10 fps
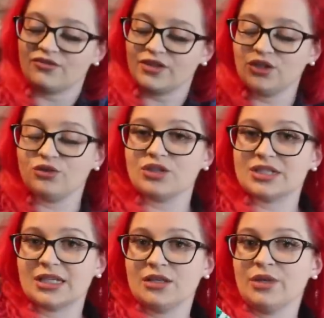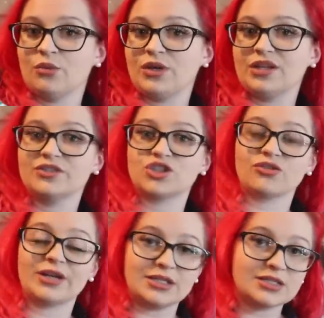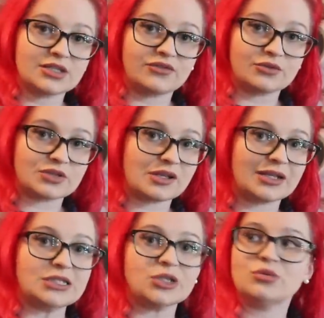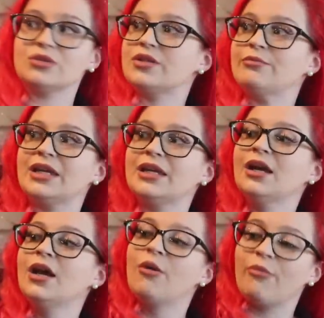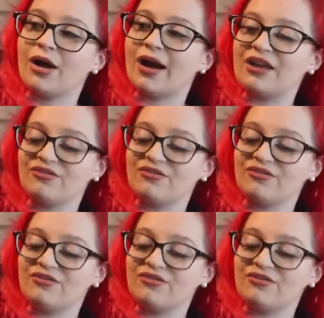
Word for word: of it, you could team it with trainers if you're slightly taller than me. But I